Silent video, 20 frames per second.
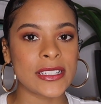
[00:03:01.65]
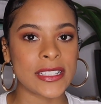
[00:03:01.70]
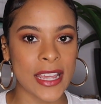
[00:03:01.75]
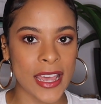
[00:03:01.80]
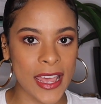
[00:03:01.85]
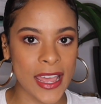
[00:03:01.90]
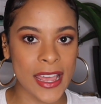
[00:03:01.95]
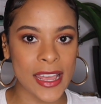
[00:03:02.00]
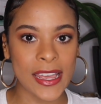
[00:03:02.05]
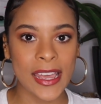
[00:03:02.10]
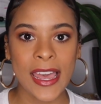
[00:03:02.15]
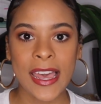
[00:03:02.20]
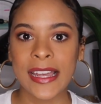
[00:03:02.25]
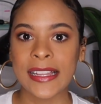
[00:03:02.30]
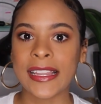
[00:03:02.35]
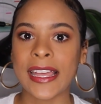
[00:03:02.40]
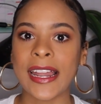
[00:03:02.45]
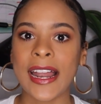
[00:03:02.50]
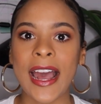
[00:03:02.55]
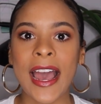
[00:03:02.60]
day
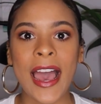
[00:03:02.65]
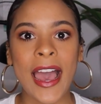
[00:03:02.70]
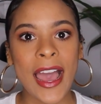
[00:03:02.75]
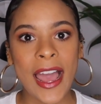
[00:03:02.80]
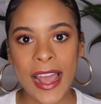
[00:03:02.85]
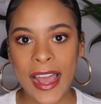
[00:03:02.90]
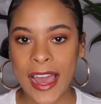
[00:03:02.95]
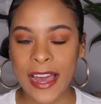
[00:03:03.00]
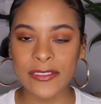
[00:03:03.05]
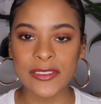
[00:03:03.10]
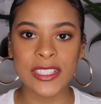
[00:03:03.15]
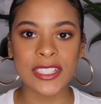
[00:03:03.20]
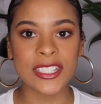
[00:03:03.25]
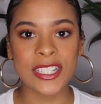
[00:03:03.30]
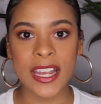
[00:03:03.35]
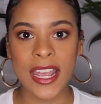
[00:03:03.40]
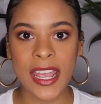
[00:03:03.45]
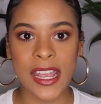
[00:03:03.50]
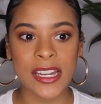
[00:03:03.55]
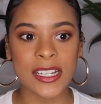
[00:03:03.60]
that I have to
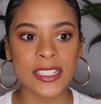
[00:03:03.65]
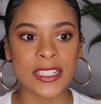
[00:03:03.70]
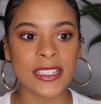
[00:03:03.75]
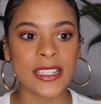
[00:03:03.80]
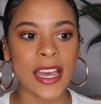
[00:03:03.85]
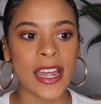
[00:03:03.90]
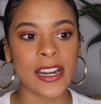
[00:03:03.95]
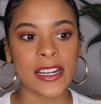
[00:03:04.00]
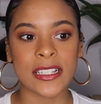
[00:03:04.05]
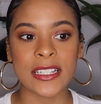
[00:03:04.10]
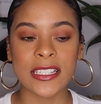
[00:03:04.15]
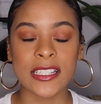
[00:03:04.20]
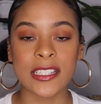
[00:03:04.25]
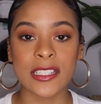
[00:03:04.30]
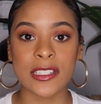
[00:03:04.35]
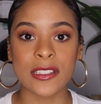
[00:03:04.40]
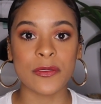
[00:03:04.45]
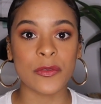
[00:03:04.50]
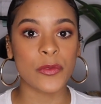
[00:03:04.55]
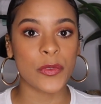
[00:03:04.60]
change, and that
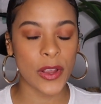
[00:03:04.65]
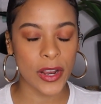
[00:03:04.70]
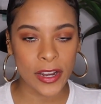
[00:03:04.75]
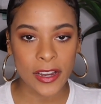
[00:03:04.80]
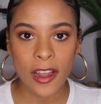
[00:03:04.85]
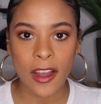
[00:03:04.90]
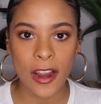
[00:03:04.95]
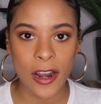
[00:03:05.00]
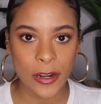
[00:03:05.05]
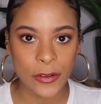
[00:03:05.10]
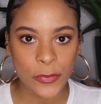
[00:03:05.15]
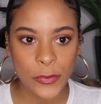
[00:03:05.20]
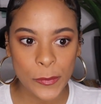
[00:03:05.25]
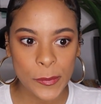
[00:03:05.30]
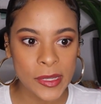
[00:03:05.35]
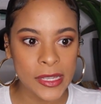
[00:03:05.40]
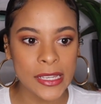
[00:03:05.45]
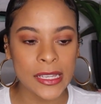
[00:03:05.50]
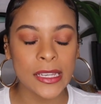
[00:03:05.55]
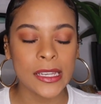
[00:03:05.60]
is very hard for
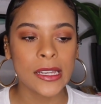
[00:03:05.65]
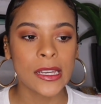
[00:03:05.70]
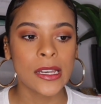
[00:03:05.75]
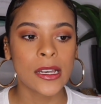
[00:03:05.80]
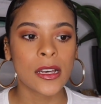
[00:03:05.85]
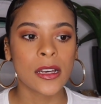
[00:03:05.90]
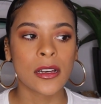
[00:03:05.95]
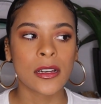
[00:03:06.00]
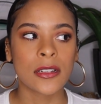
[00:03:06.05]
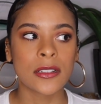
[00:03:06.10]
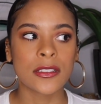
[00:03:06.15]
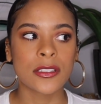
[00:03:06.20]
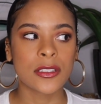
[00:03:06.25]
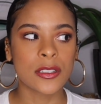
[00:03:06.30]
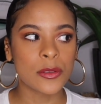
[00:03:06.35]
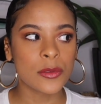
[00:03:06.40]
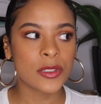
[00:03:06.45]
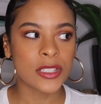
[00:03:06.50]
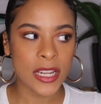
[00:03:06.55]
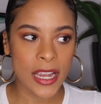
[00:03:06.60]
me
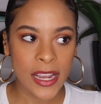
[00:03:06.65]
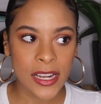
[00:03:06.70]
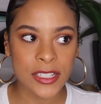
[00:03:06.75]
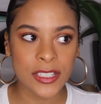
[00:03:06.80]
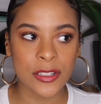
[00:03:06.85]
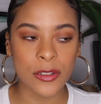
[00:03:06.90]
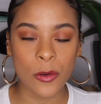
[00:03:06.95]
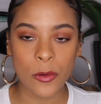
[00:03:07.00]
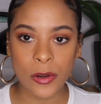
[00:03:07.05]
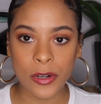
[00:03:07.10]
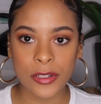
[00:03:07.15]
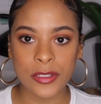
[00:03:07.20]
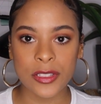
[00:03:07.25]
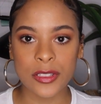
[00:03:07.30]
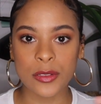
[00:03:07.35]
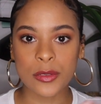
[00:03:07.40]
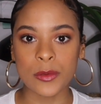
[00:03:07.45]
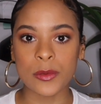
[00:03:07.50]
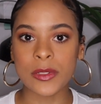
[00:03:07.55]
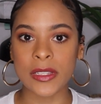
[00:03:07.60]
to change in order
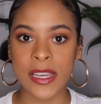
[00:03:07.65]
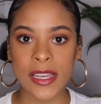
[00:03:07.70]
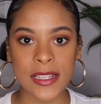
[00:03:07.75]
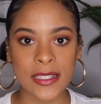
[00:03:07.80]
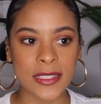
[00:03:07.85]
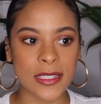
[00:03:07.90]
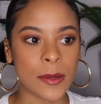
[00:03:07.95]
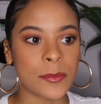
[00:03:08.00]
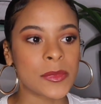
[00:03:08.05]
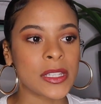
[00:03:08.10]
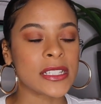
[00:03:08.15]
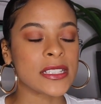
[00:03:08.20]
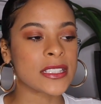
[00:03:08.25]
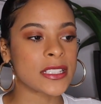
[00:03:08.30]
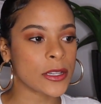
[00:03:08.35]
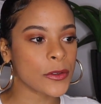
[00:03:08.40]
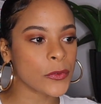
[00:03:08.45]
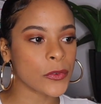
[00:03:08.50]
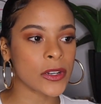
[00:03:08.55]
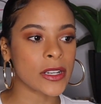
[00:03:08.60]
to get something
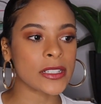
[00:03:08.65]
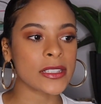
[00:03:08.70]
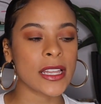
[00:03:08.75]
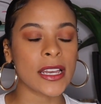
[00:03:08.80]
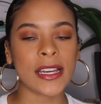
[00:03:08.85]
different.